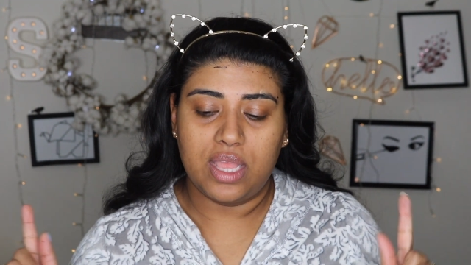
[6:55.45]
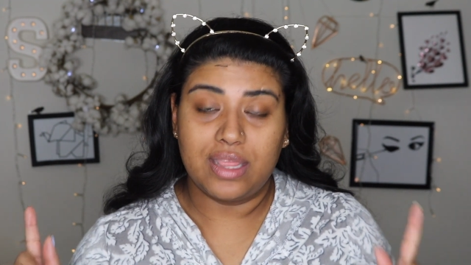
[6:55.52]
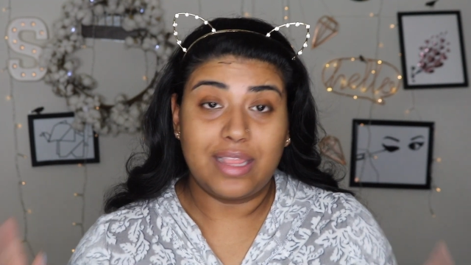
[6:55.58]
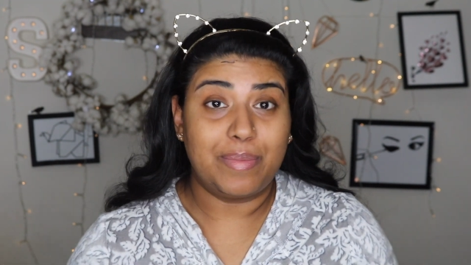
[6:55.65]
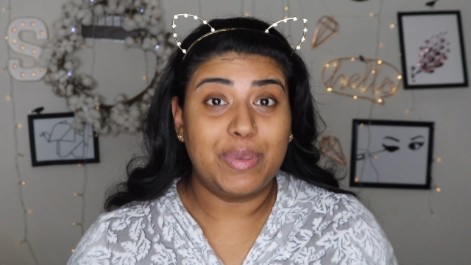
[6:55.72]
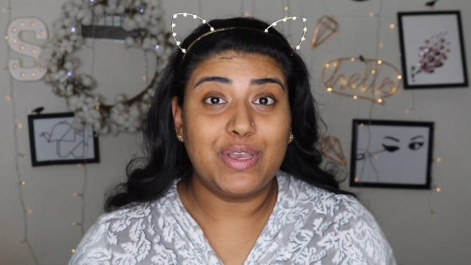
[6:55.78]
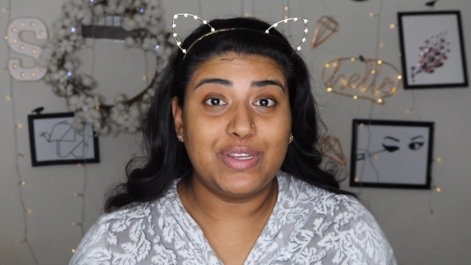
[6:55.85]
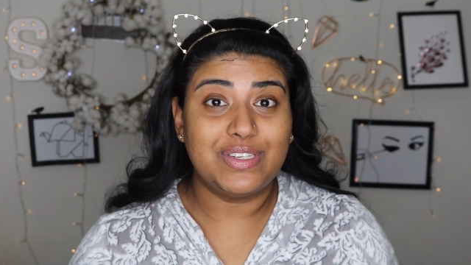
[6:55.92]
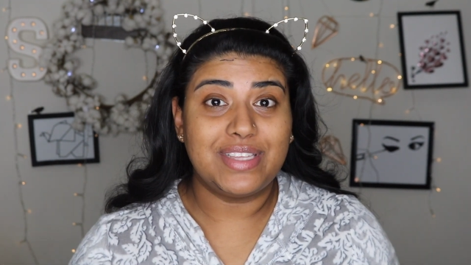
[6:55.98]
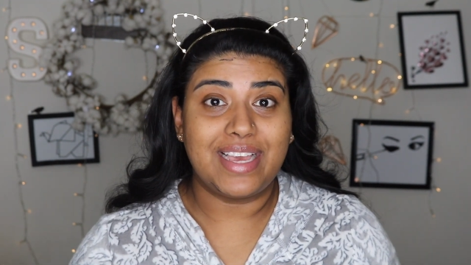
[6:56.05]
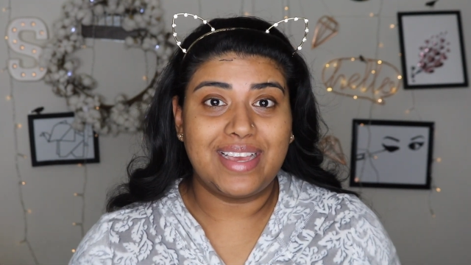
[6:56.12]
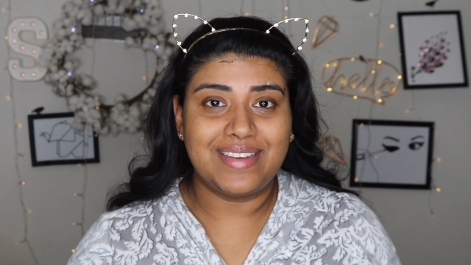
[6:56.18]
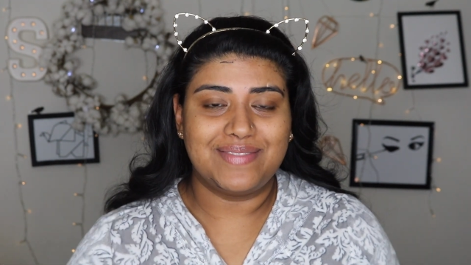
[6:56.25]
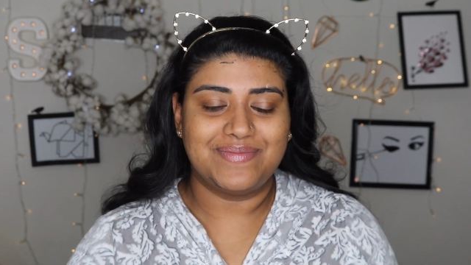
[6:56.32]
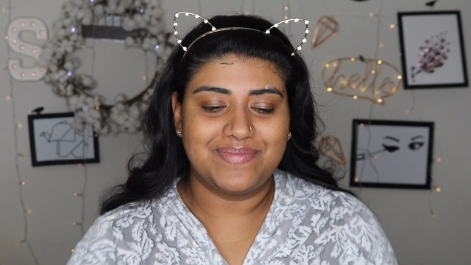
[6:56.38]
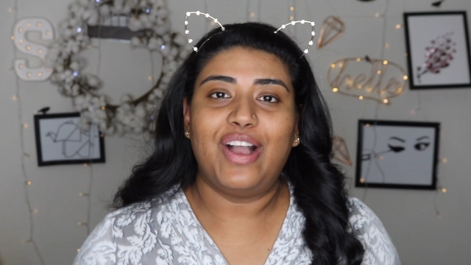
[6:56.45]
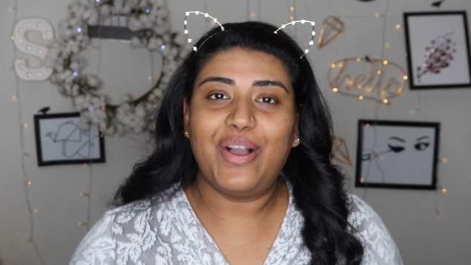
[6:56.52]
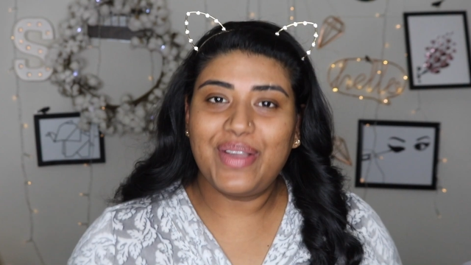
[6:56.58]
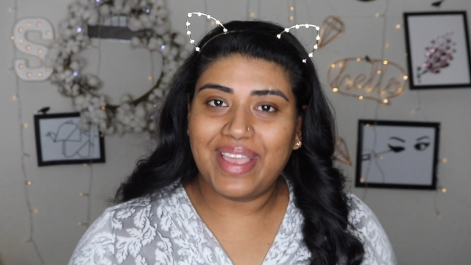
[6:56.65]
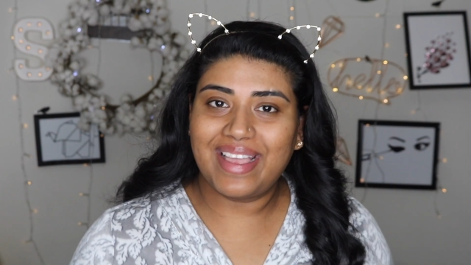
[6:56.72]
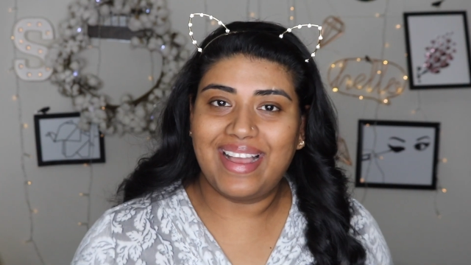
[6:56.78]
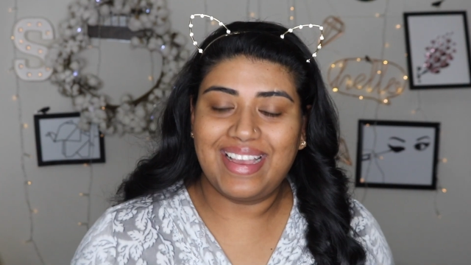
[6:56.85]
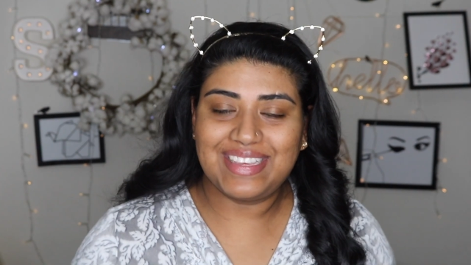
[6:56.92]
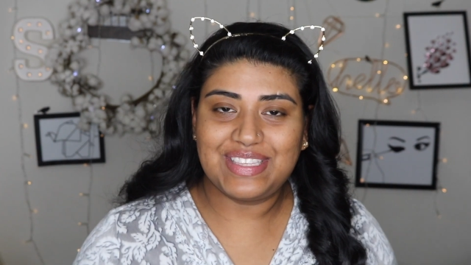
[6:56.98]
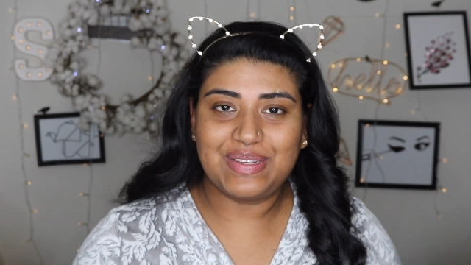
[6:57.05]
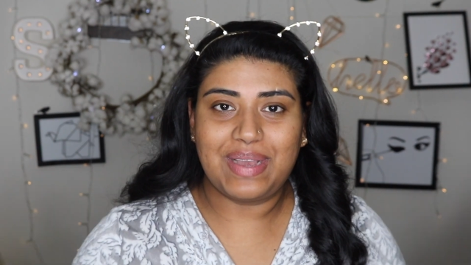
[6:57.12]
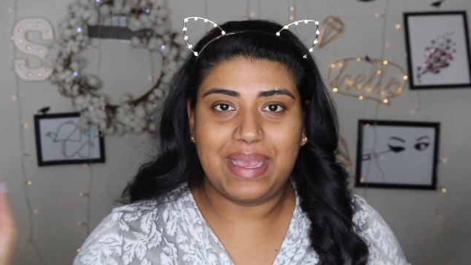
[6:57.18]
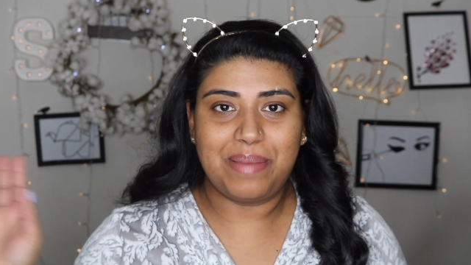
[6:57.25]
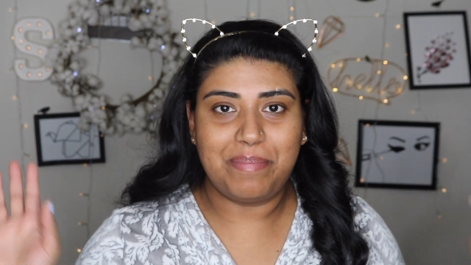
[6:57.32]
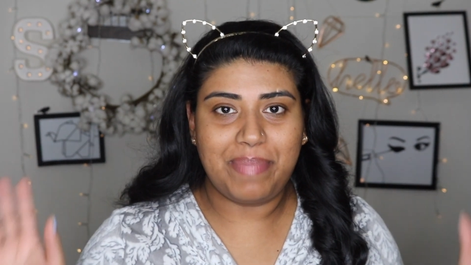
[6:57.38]
let me go do that. Okay guys, so
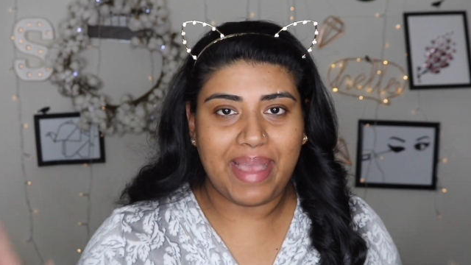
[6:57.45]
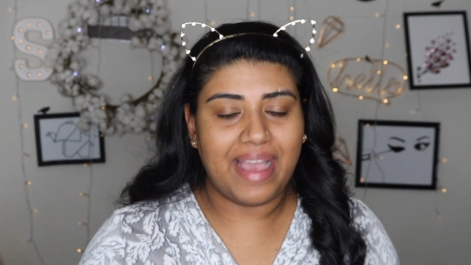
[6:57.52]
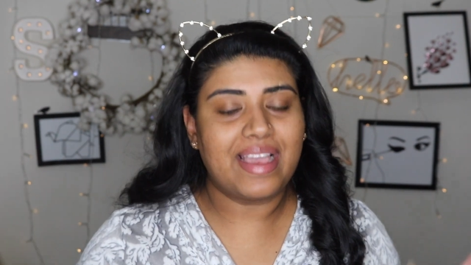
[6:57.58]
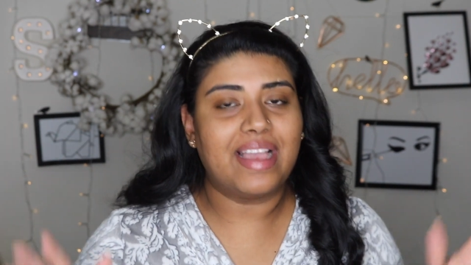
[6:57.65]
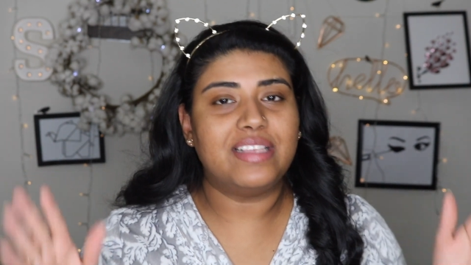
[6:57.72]
I am back.